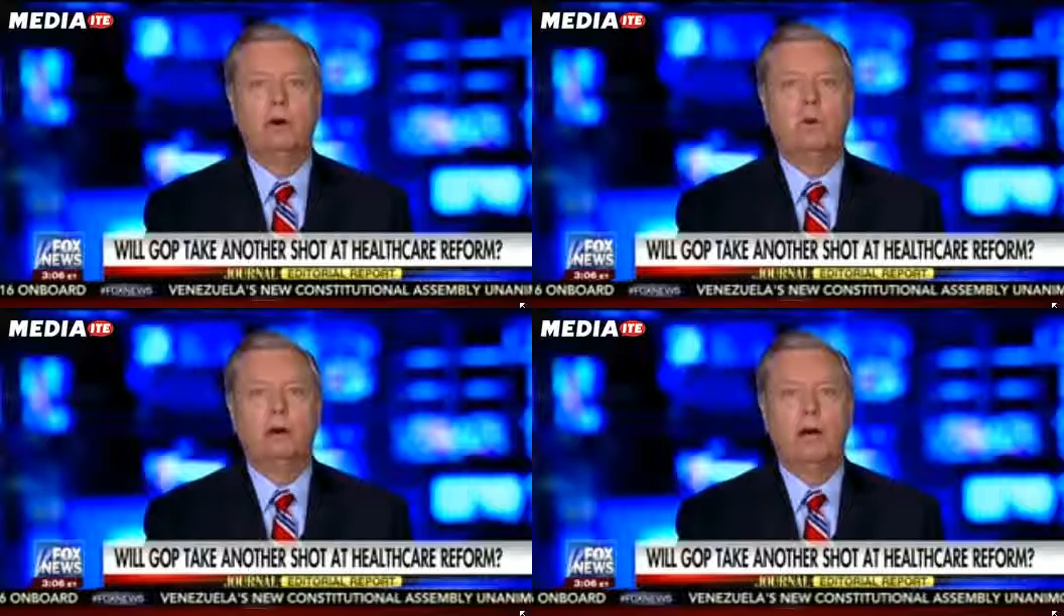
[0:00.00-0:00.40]

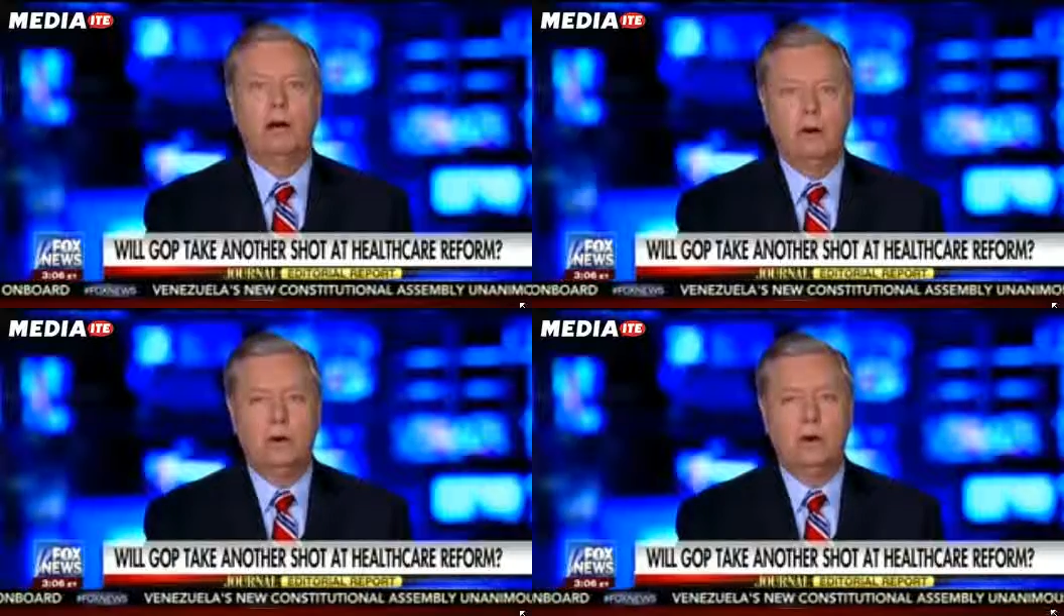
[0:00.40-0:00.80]
for a
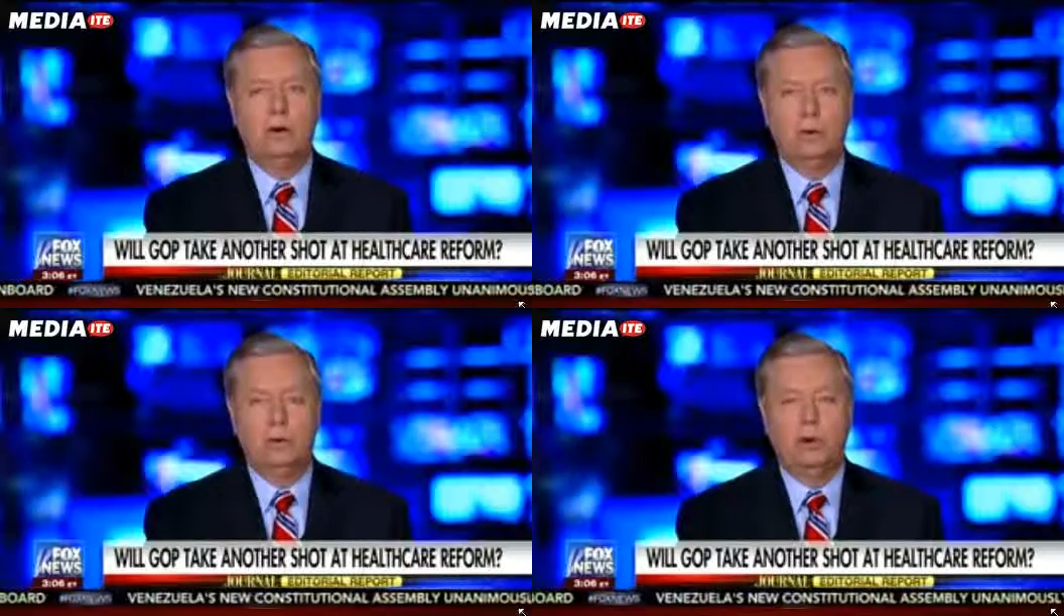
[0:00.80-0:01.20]
block
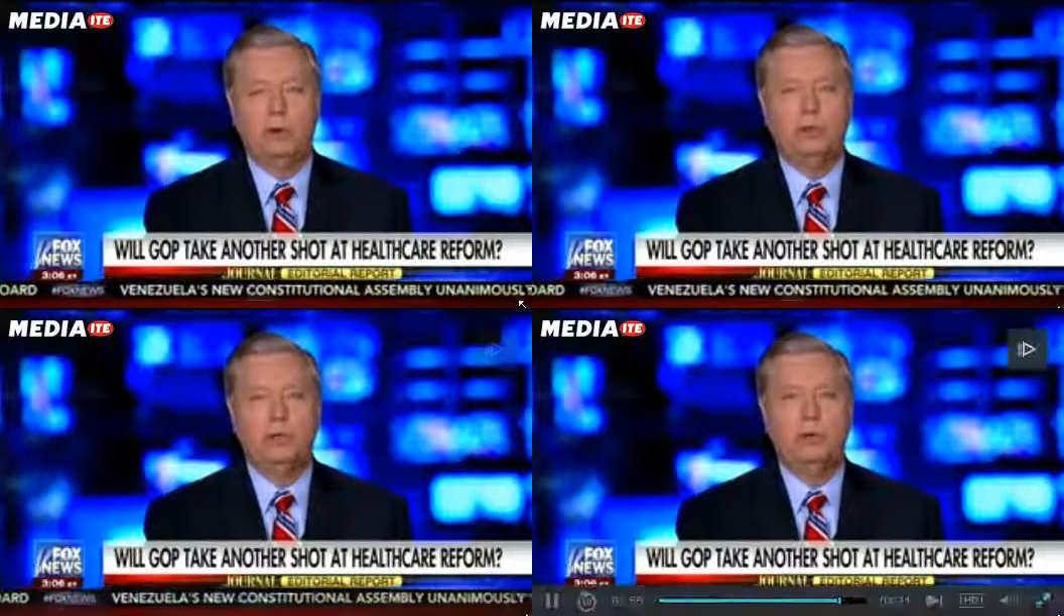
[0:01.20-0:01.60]
grant
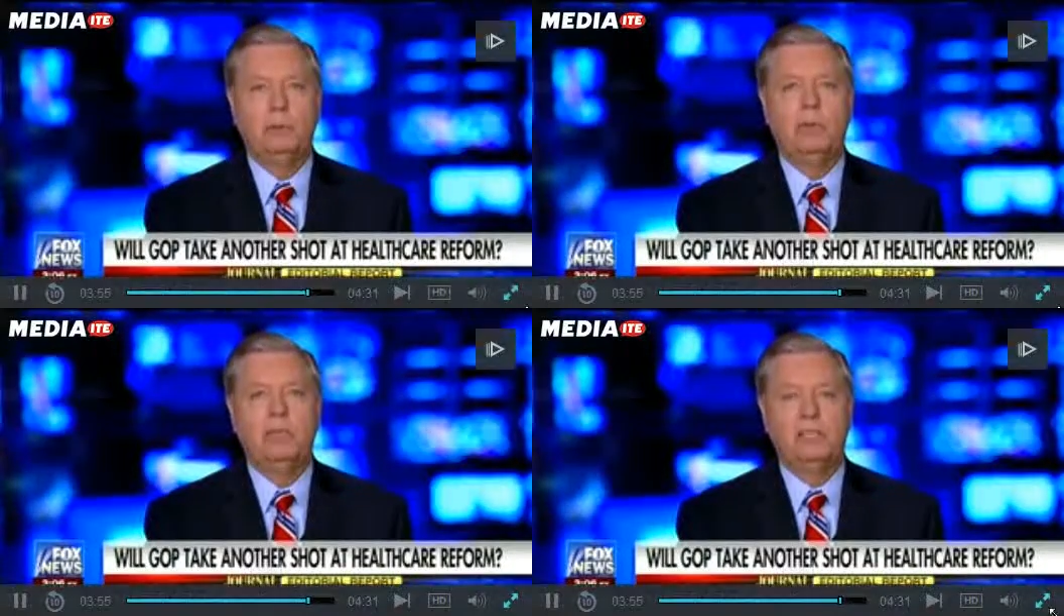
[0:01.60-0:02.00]
approach to
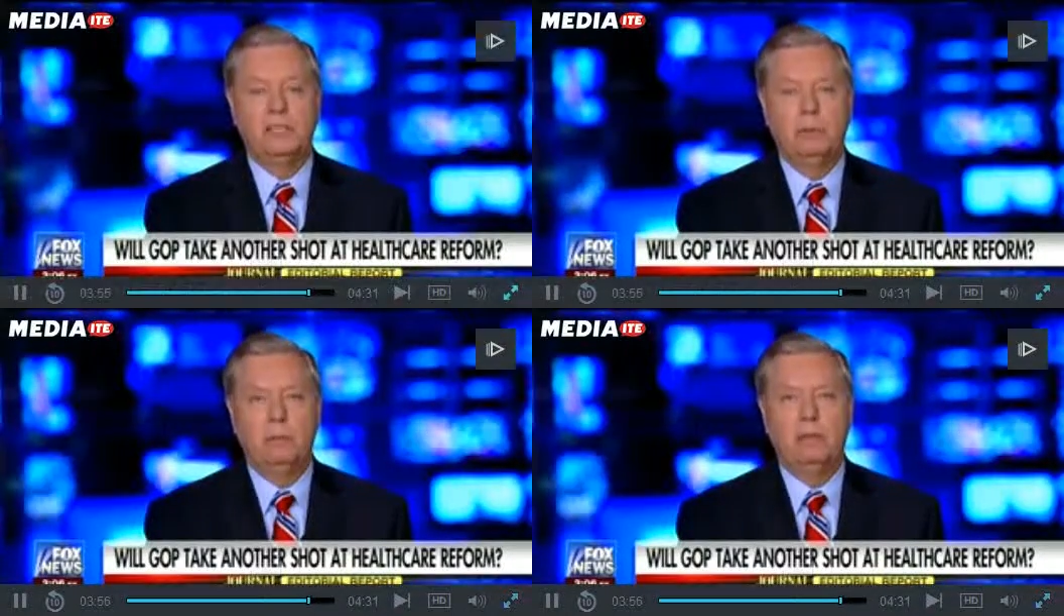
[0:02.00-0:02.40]

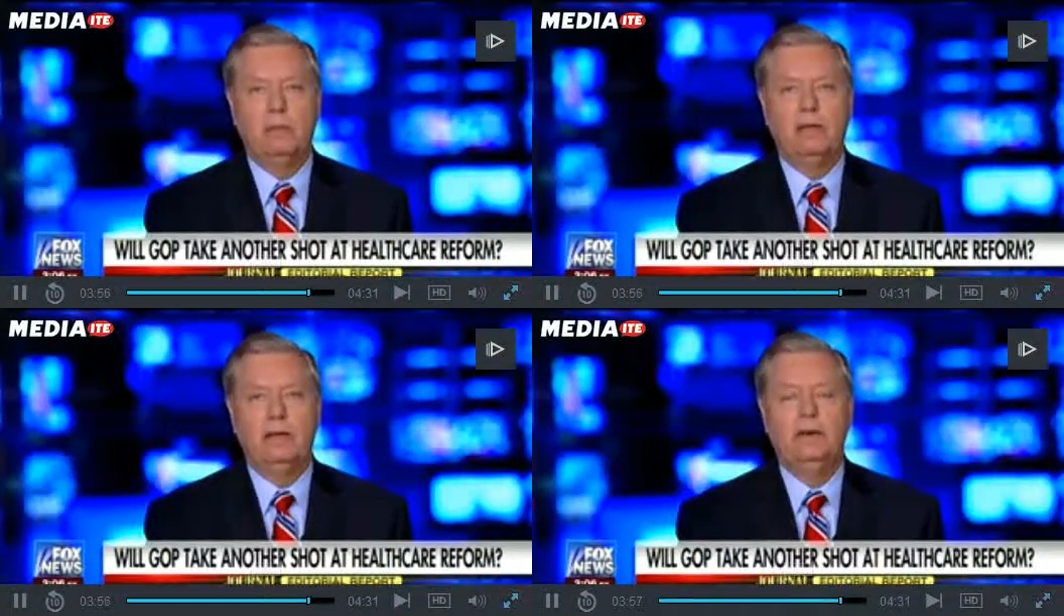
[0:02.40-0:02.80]
replacing
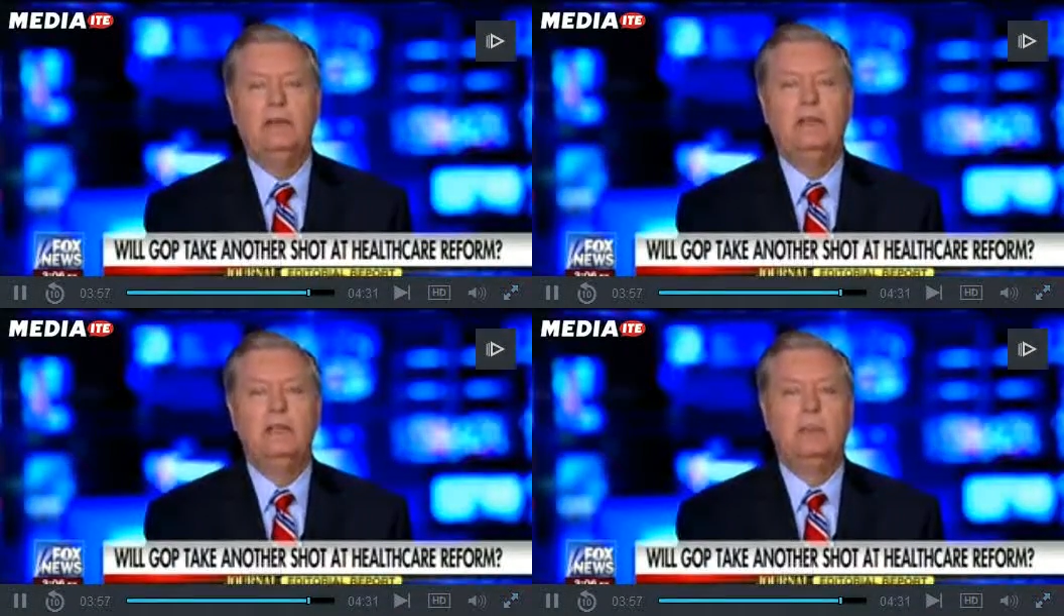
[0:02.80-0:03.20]

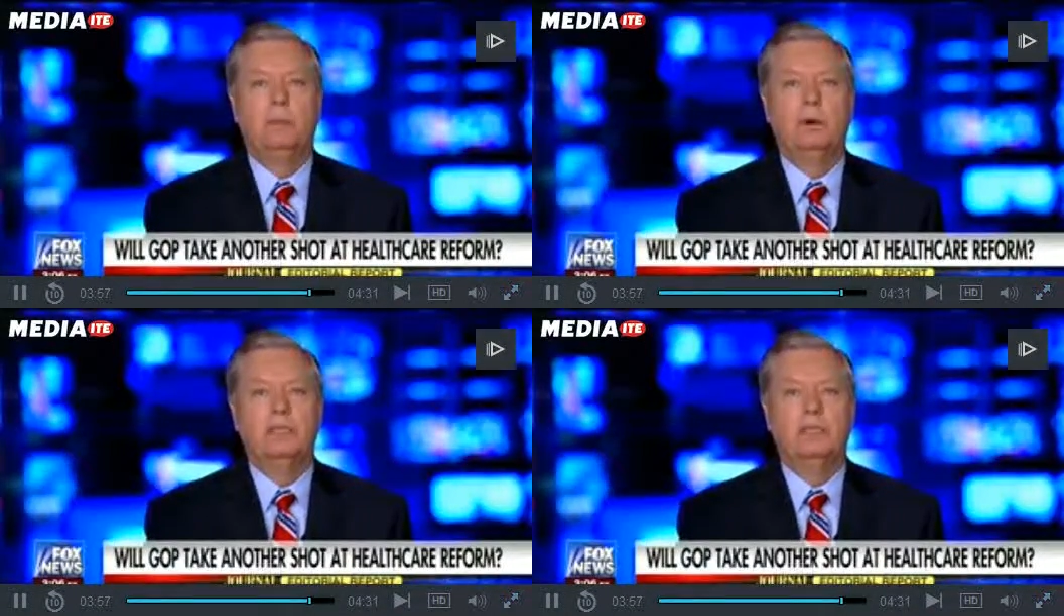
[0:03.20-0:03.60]
Obamacare,
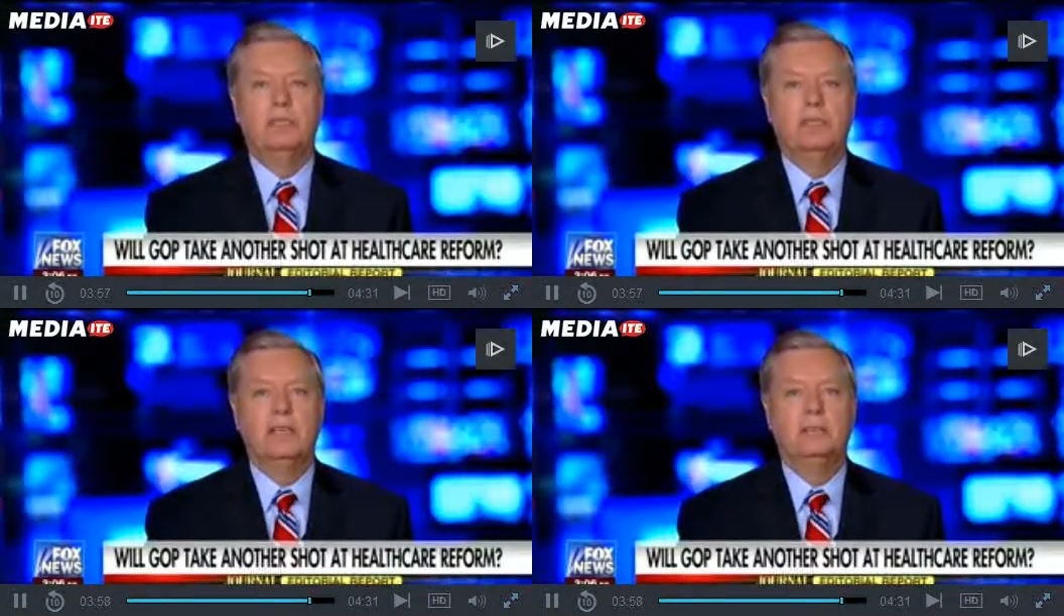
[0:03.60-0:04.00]
the
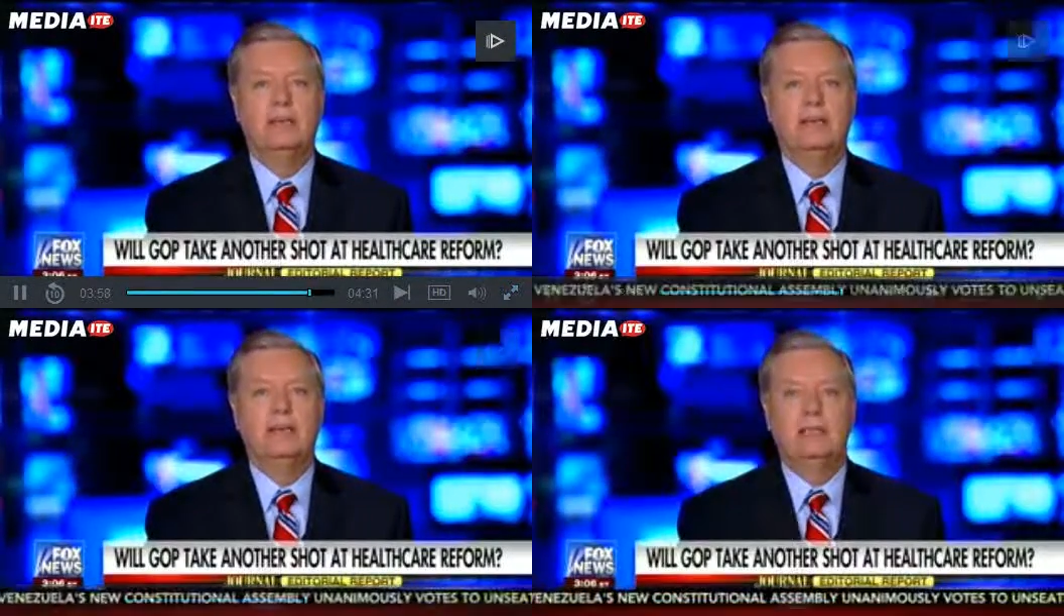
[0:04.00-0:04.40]
president gets
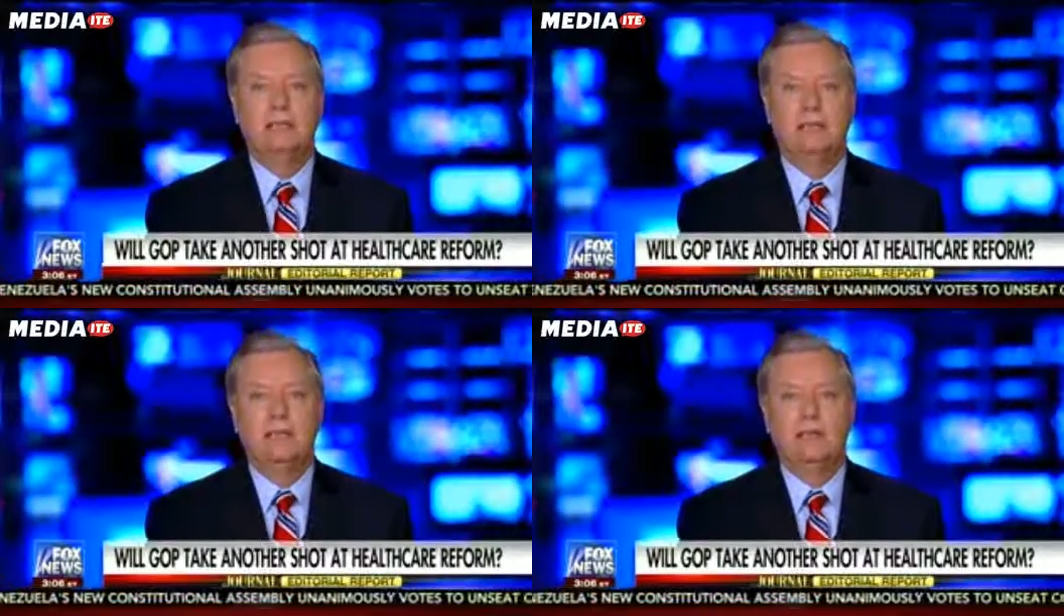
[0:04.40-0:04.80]

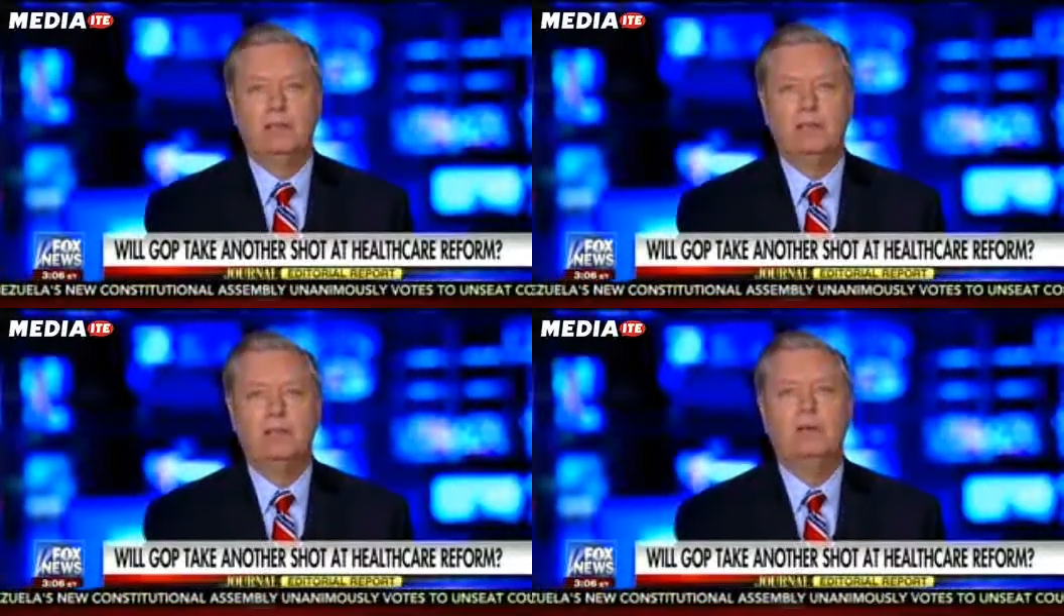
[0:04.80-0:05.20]
behind the
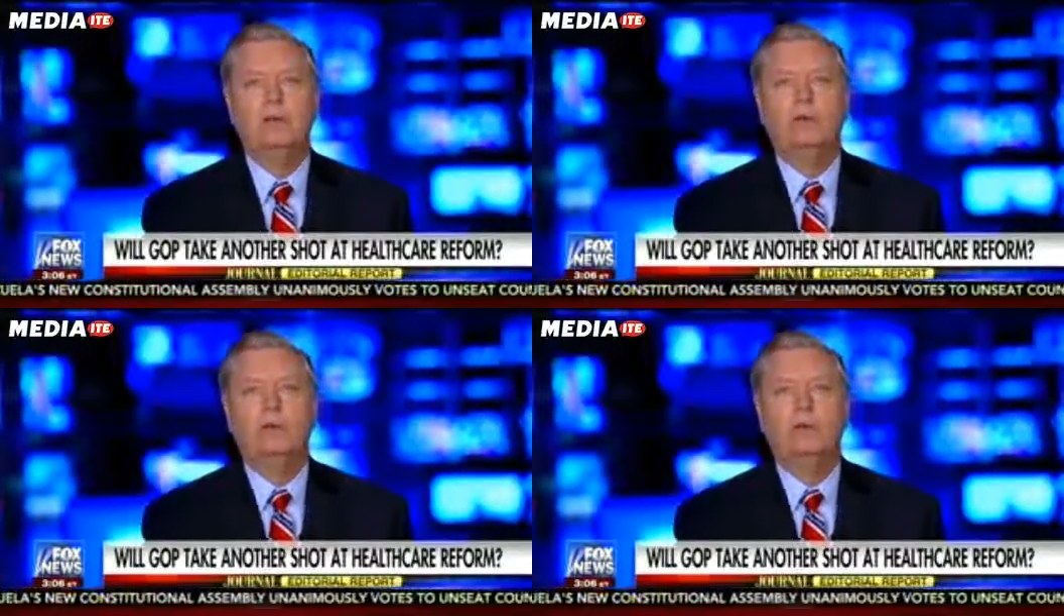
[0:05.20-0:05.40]
governors,